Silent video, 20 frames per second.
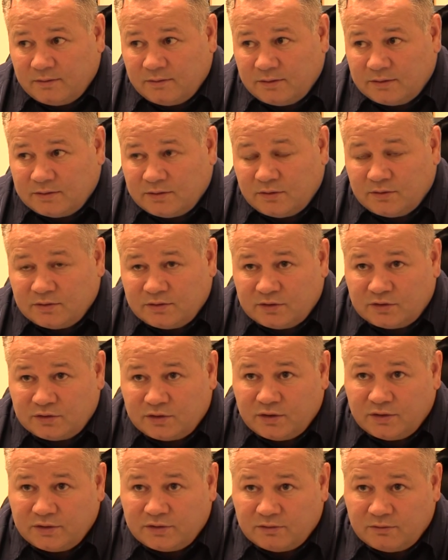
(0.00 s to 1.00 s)
As soon as the
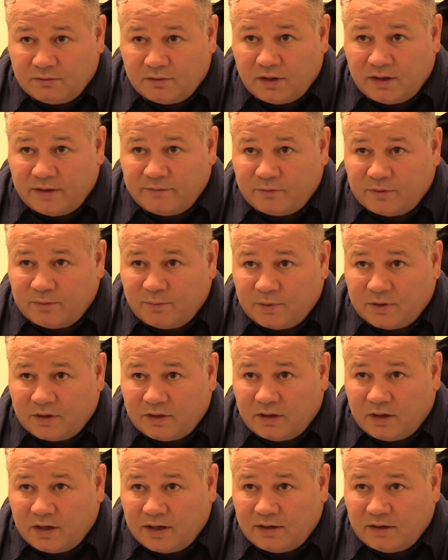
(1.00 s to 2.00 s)
shirts arrive, we put a
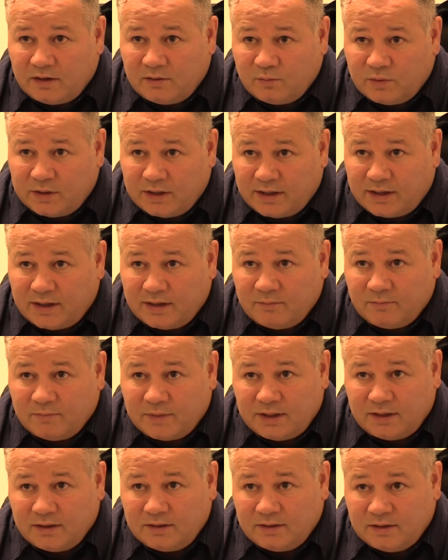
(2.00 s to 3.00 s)
night on where they can
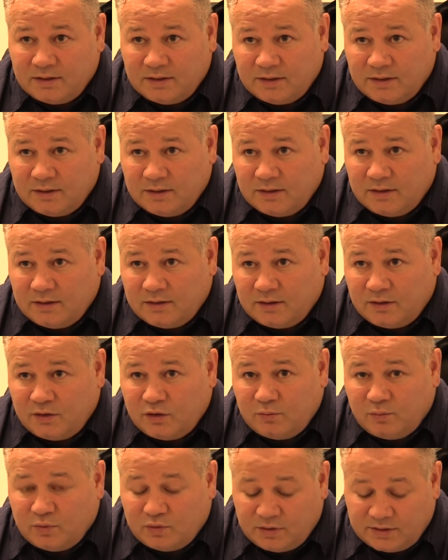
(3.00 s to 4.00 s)
meet the
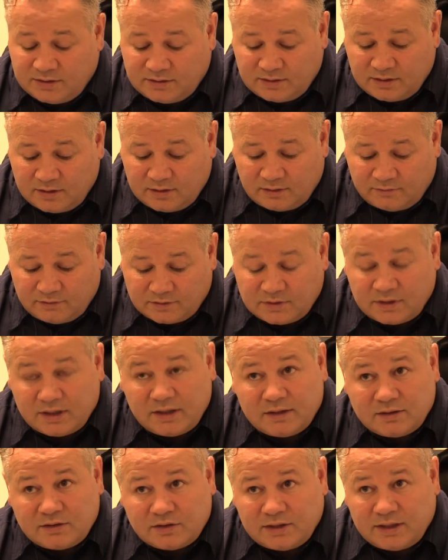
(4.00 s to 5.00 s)
new boys. And obviously
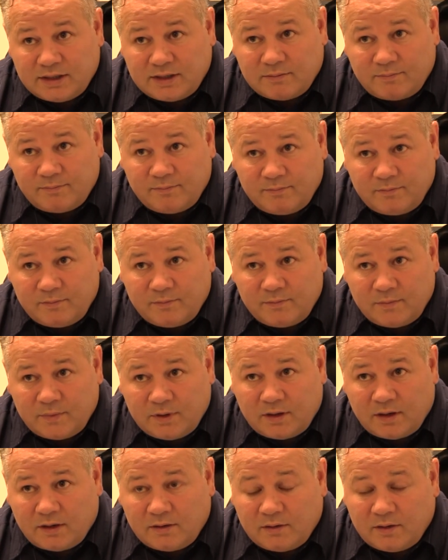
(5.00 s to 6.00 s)
this year, you
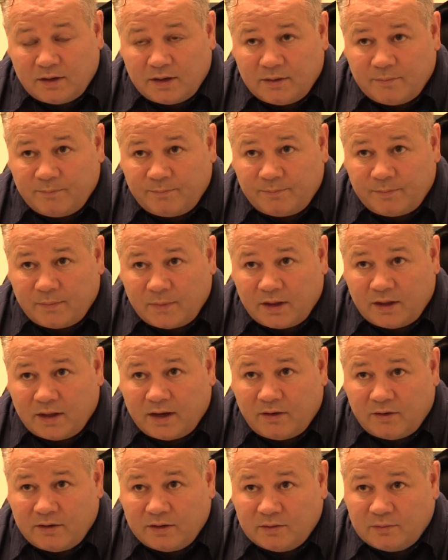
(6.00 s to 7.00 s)
know,
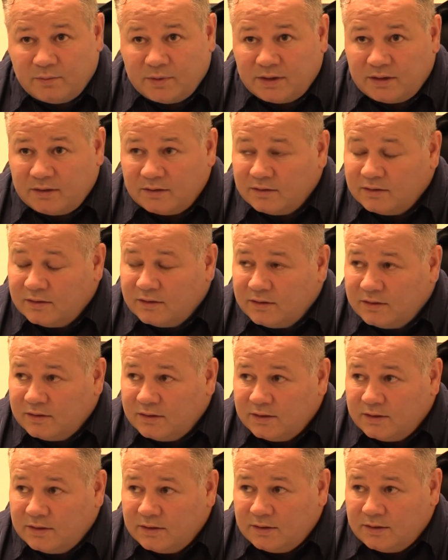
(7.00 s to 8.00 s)
Gary will be
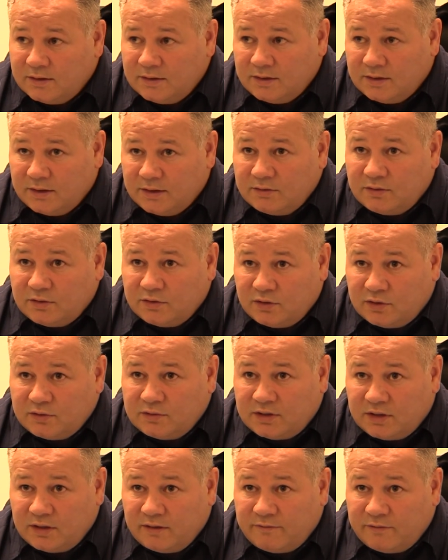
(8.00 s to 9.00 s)

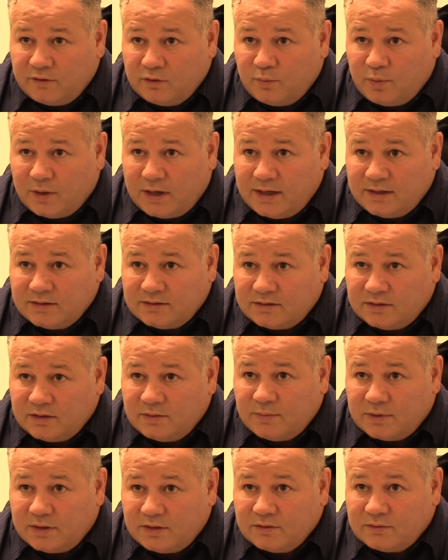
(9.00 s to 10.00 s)
introducing a few players to
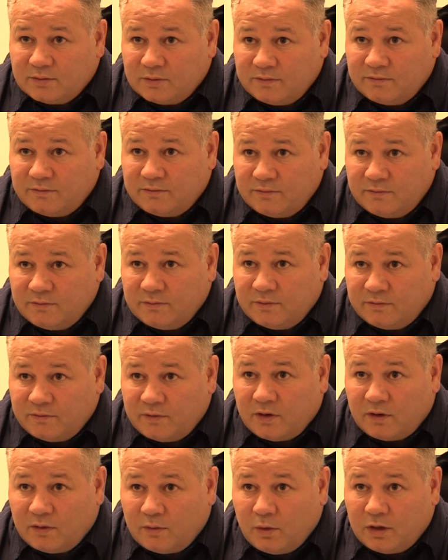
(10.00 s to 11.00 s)
them, because we've
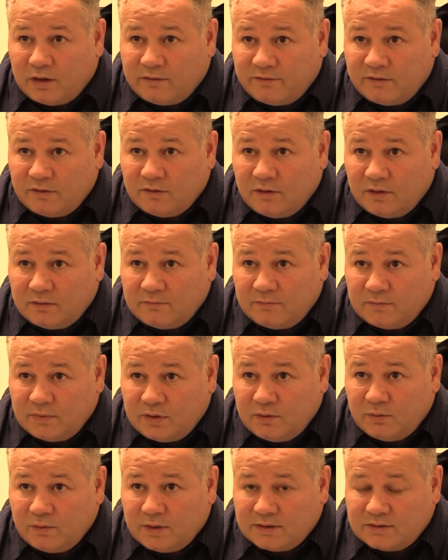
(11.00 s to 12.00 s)
got quite a few
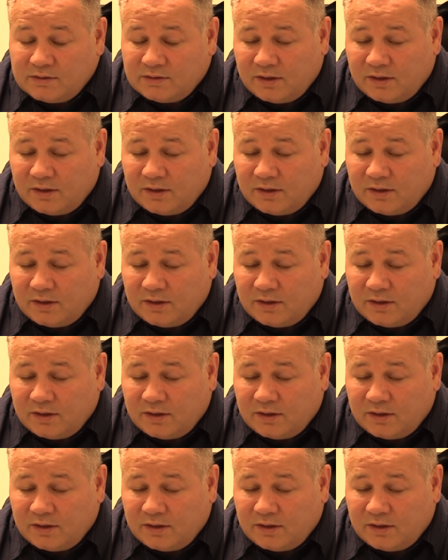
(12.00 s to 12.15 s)
new ones.